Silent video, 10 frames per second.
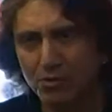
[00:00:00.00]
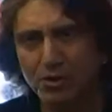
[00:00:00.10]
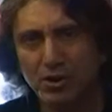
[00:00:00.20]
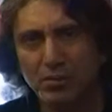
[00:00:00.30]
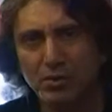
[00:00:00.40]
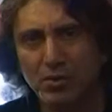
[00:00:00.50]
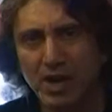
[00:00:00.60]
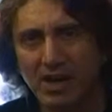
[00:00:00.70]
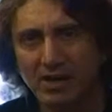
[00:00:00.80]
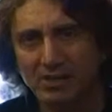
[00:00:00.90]
going to the
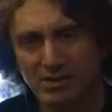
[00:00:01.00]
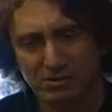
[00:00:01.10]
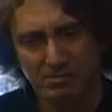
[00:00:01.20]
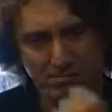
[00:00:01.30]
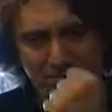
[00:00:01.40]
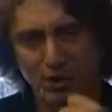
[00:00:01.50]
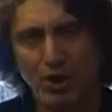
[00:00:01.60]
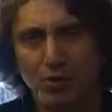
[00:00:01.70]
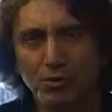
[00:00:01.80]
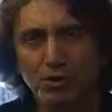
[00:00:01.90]
moon, Alice.
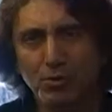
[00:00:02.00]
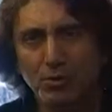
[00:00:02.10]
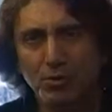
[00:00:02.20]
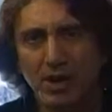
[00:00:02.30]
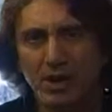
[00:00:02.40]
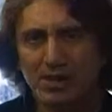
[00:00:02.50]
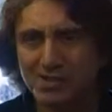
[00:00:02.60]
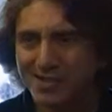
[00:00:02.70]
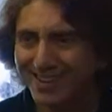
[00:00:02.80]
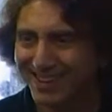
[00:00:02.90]
Tuesday. You're going to the moon,
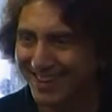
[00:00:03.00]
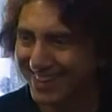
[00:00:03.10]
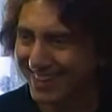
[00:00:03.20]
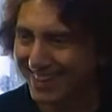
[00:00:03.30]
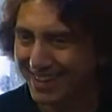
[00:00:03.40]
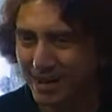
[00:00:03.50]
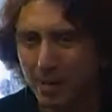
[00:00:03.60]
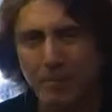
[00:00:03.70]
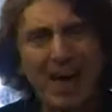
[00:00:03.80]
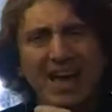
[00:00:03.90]
Alice.
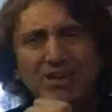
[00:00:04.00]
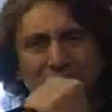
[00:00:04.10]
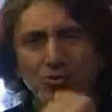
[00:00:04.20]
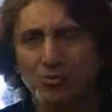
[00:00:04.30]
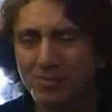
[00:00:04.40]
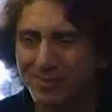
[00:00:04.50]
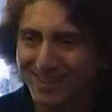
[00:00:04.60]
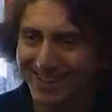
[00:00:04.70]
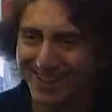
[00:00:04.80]
Tuesday. Bang, zoom.